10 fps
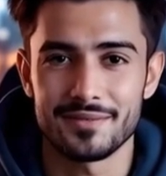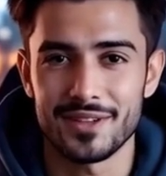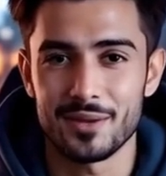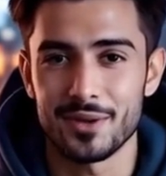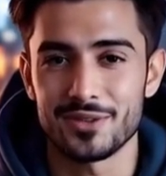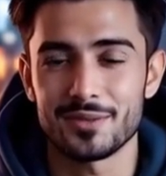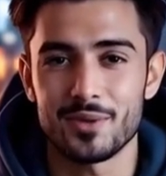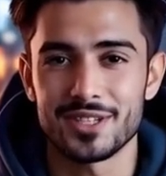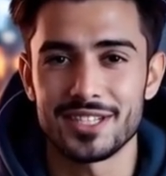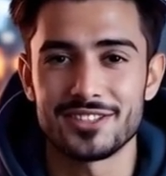Their built-in
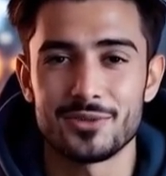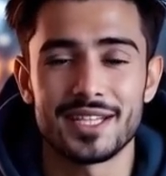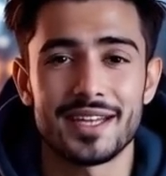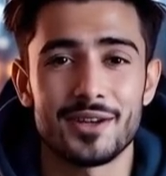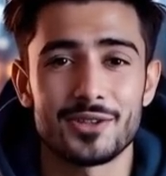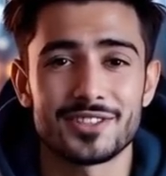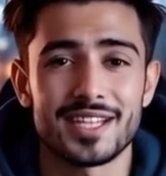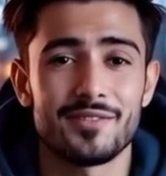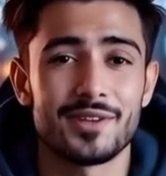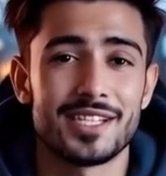marketing suite includes
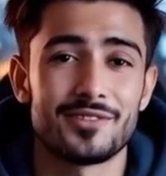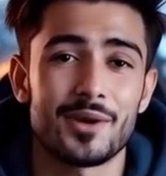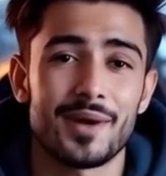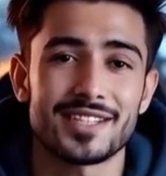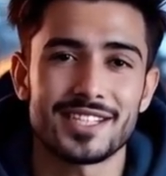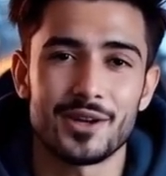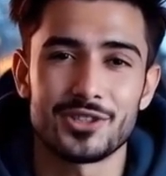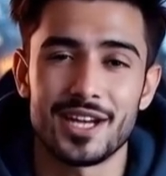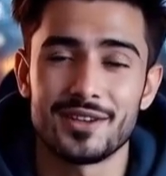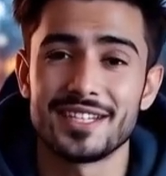everything from SEO
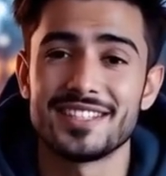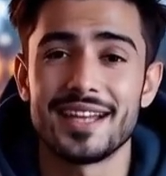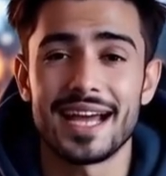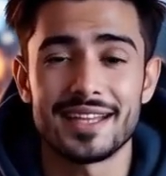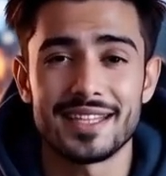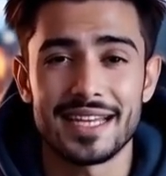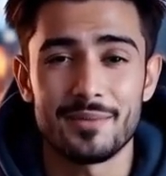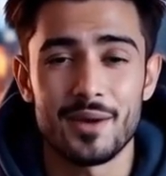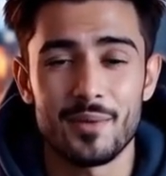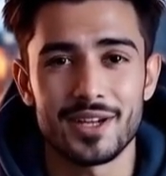checklists and
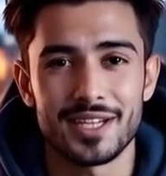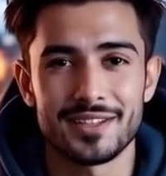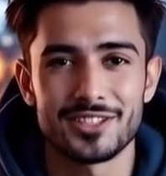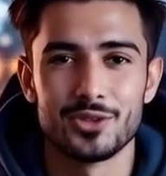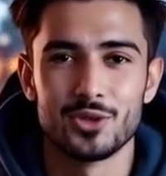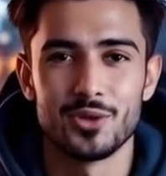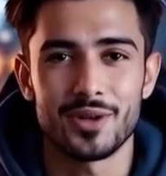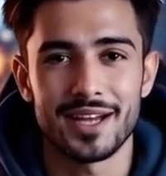email marketing to Google